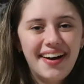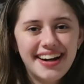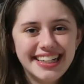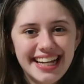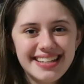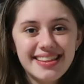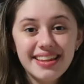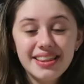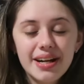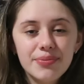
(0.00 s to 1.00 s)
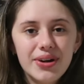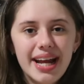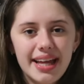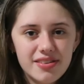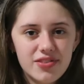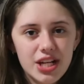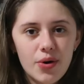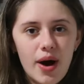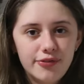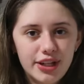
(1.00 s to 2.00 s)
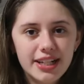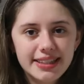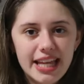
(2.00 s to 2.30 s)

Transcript: Alright guys, I think that I'm going to end the video off here.